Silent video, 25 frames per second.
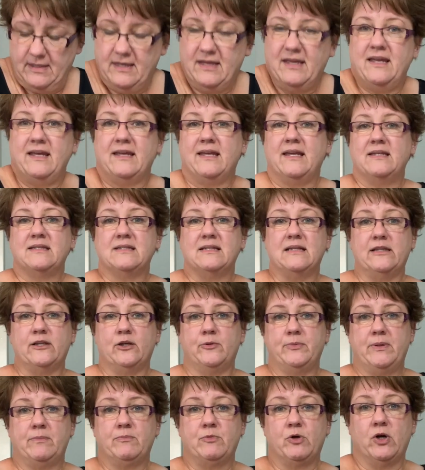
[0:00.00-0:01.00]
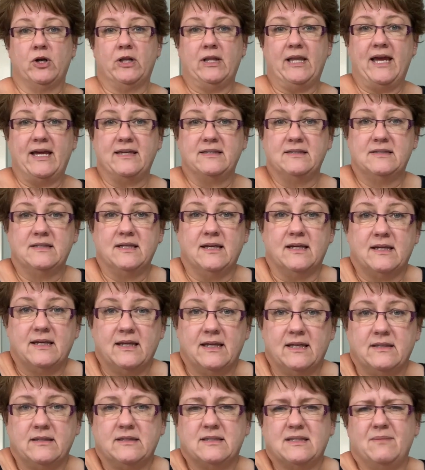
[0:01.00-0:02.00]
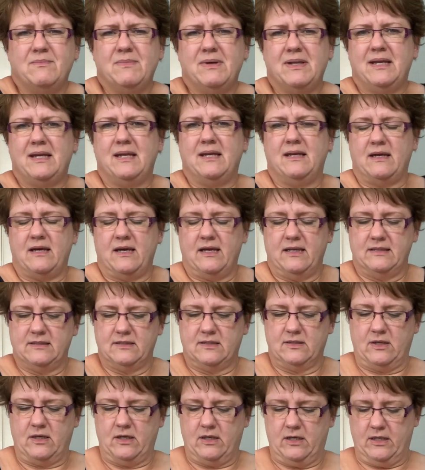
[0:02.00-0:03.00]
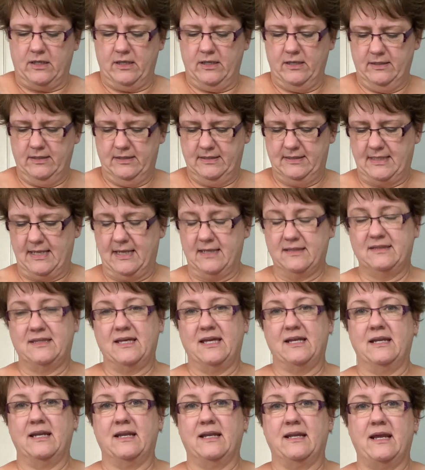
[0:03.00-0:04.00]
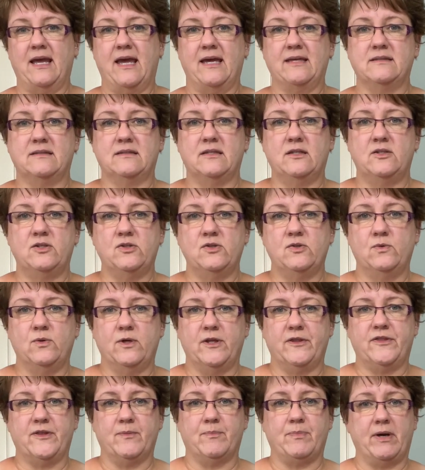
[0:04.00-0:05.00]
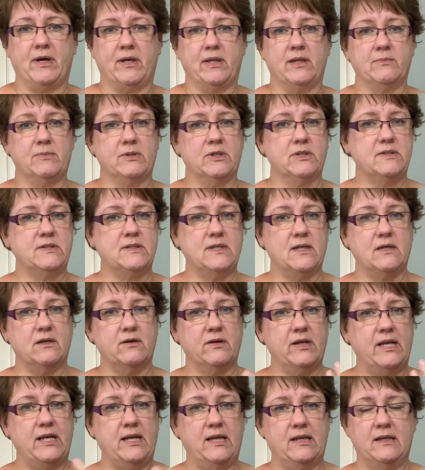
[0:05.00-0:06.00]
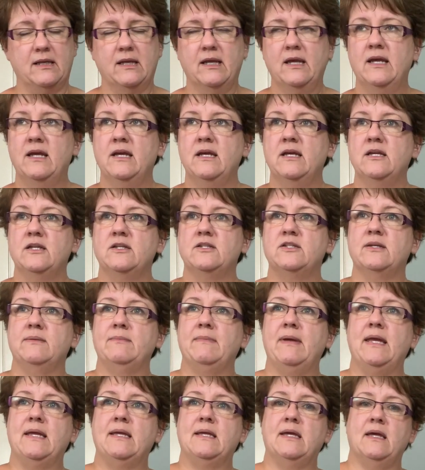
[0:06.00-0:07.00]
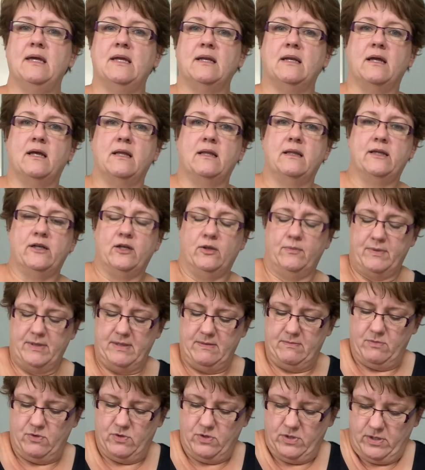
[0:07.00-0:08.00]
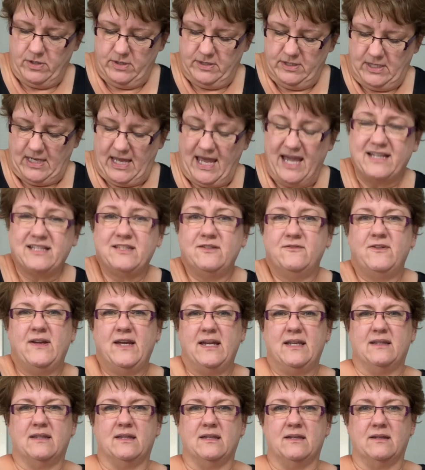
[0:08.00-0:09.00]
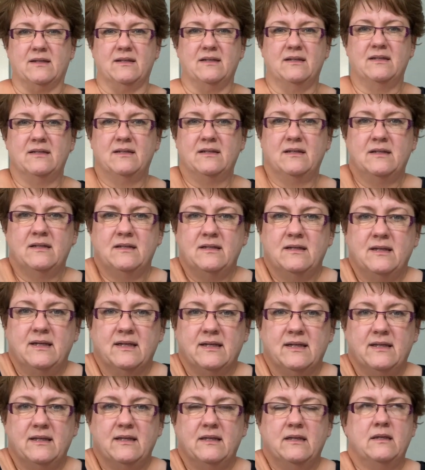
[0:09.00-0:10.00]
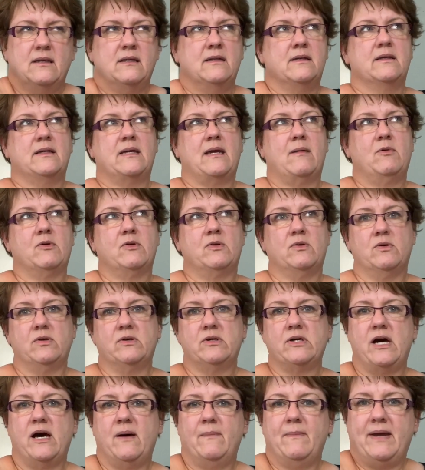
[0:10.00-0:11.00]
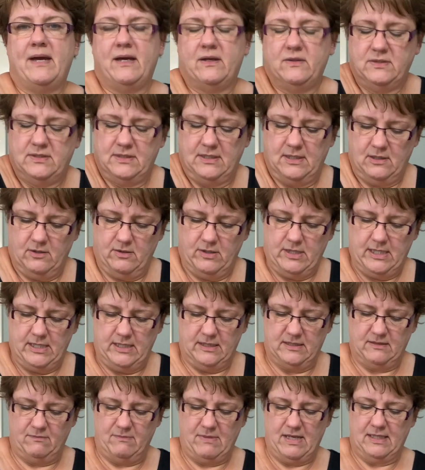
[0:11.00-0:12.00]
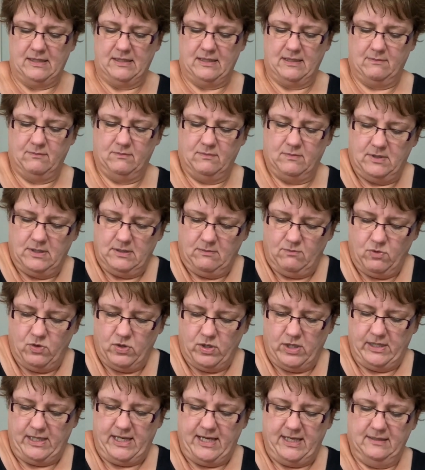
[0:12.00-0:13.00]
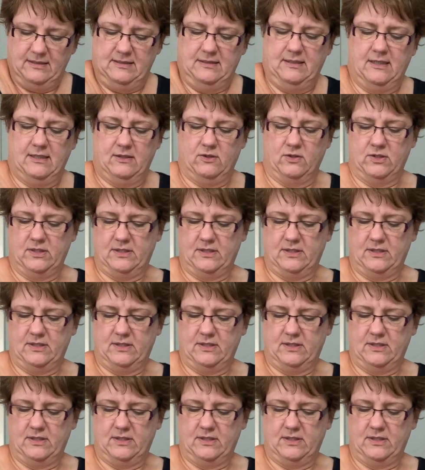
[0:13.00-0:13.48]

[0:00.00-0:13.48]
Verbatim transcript: it gets a little bit more elastic. And somebody I saw said that it has to do with the polymers that are in it to make it a little bit more, to activate the chemical compounds that are in it to make them more elastic or